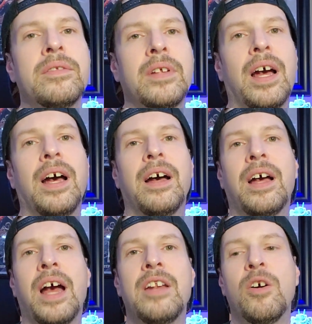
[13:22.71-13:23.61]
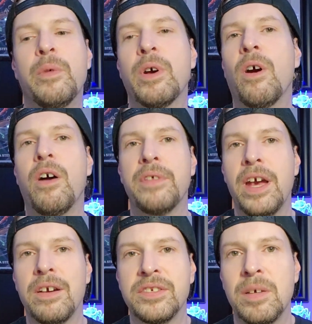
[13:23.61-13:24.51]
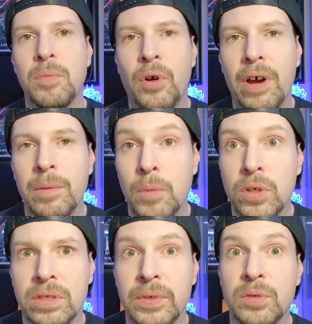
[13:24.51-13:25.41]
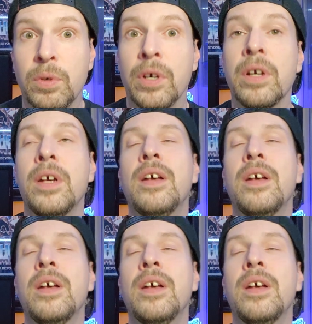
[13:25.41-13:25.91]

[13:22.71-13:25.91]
Uh, I know we were all there at some point. Most of us were.